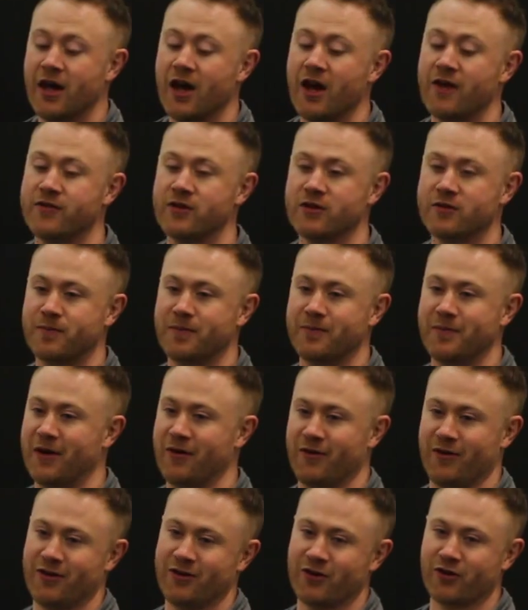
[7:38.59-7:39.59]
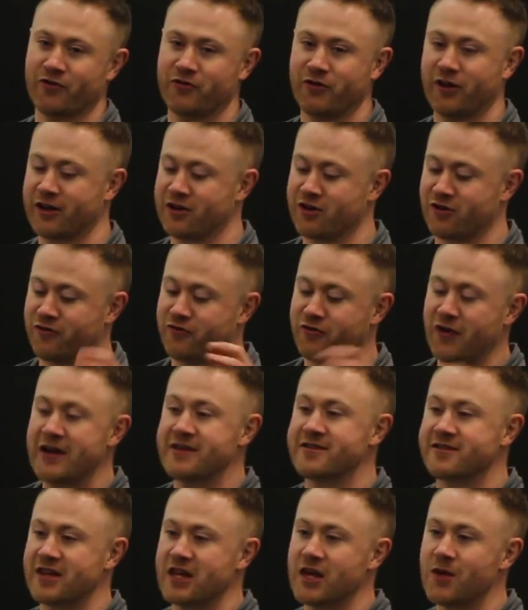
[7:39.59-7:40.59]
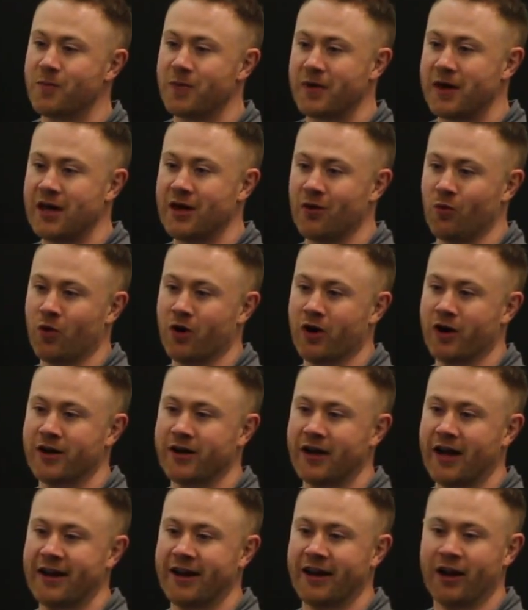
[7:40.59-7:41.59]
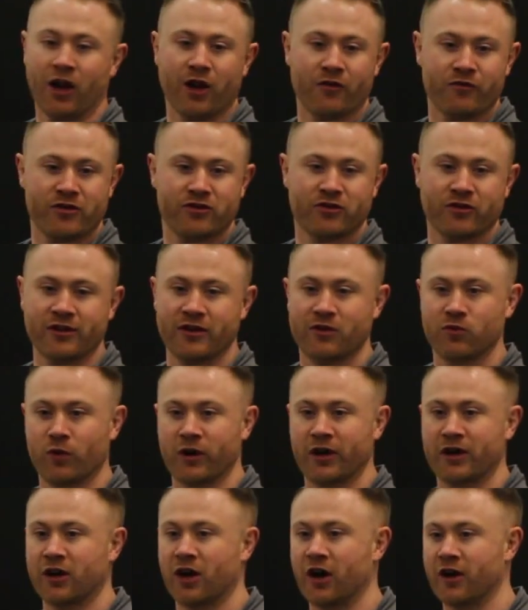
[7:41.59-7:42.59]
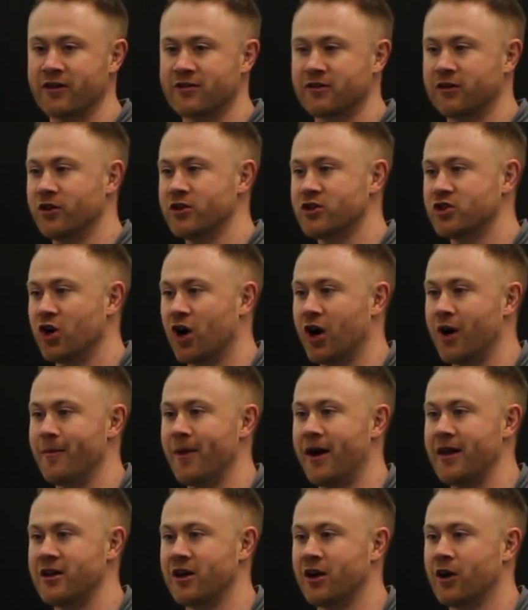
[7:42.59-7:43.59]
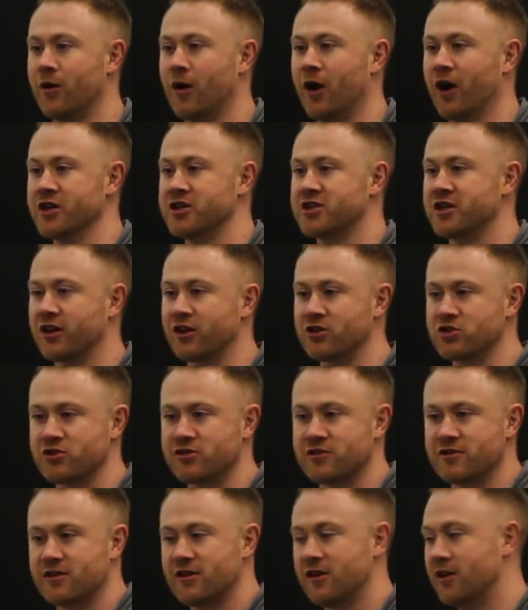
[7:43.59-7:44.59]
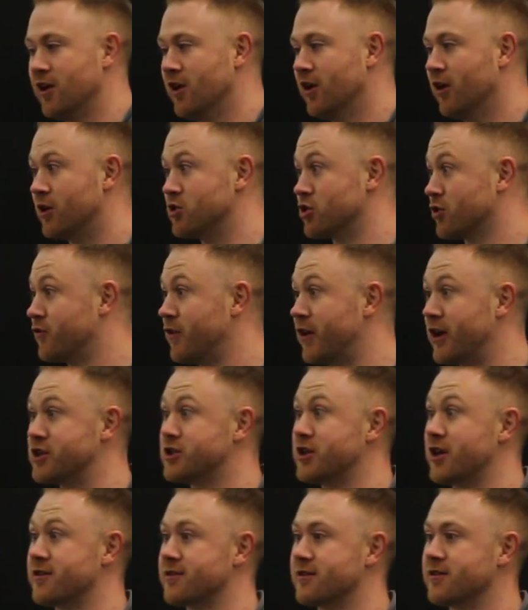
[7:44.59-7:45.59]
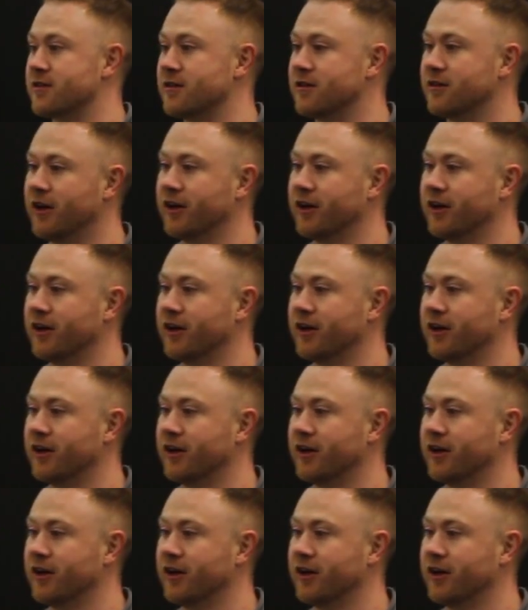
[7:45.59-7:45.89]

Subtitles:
If you're face deep in work, and then all of a sudden it's 1 o'clock, it's lunchtime, and you go, oh shit, I'll just finish this.